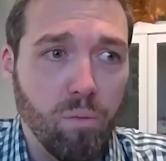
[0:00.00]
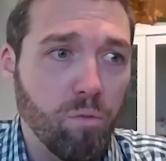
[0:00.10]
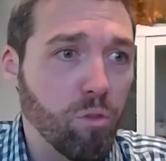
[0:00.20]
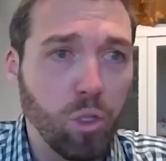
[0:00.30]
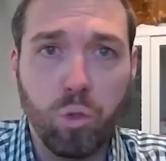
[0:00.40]

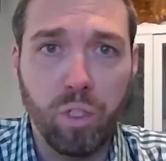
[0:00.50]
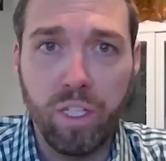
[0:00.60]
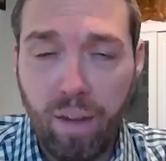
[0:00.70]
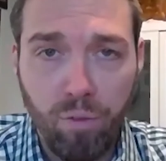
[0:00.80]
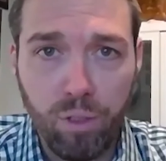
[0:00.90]
virtually
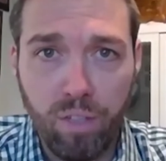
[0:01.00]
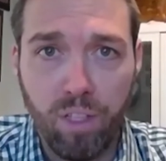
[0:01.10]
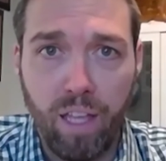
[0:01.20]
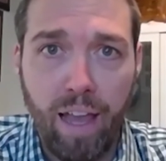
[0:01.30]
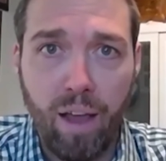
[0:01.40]
never
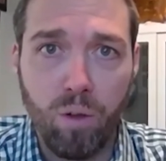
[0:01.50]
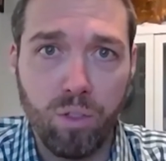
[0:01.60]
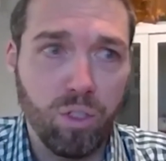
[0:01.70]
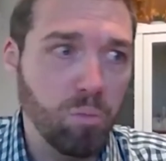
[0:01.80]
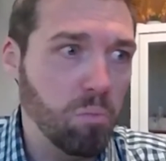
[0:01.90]
leaving the
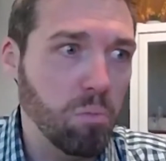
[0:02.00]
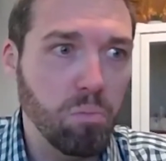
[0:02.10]
house,